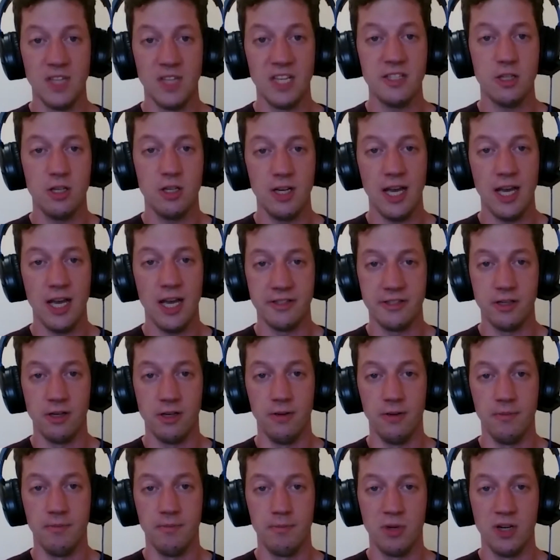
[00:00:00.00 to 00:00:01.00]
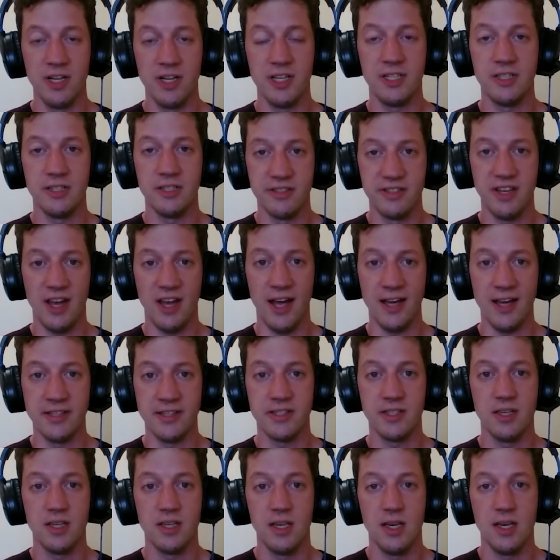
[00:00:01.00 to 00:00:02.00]
that's a good answer. Pretty
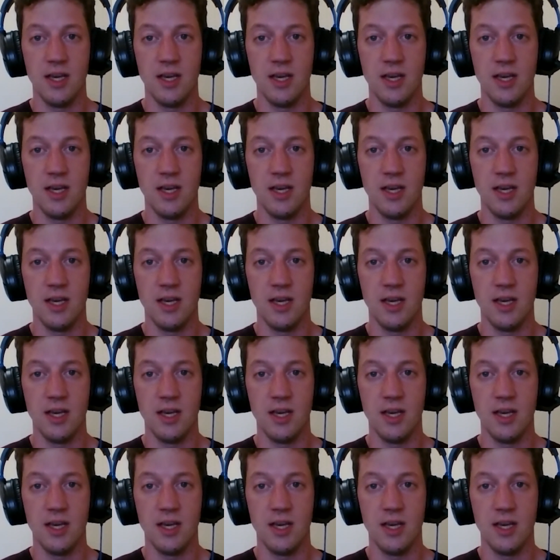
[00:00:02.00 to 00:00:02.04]
concise.